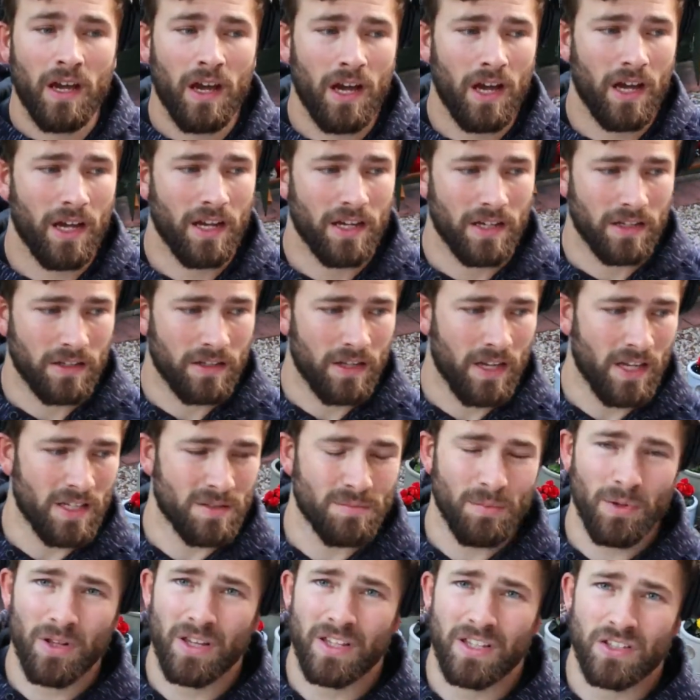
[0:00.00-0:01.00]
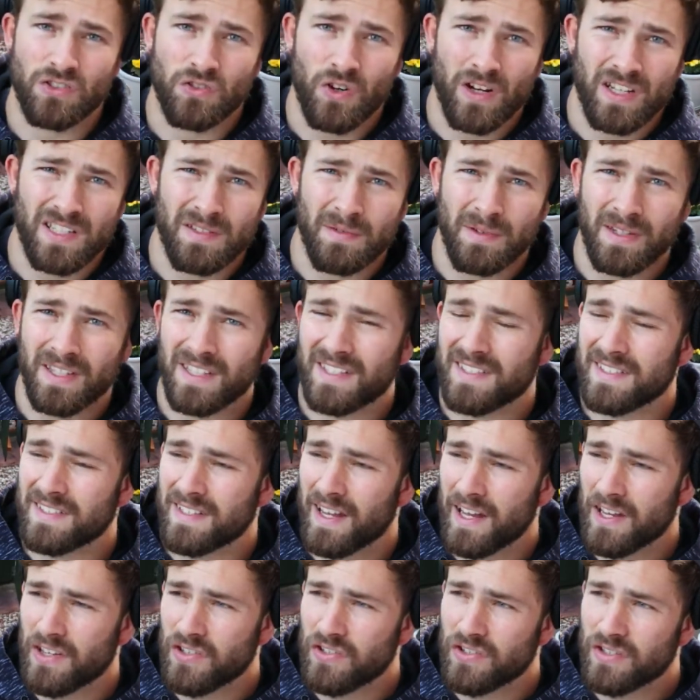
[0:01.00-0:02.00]
And it's more like a tricep
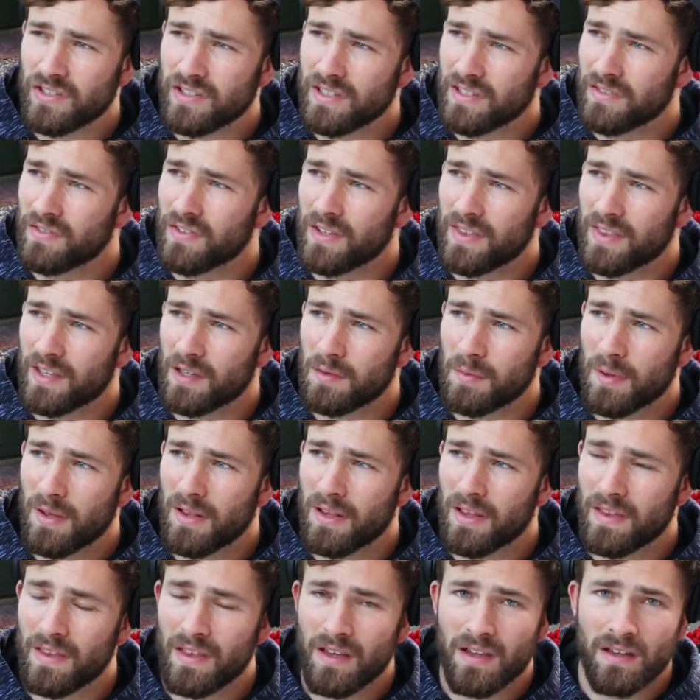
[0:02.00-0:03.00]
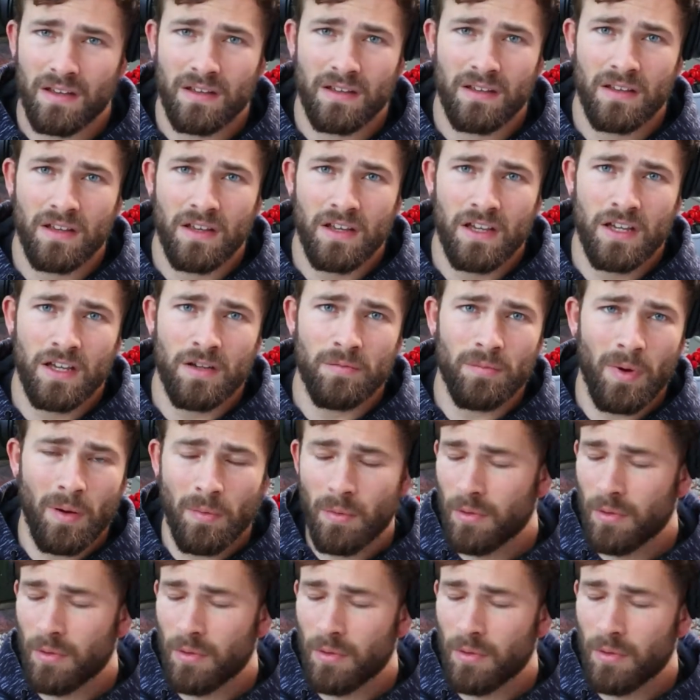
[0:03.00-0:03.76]
extension if you think about it like that. But I'm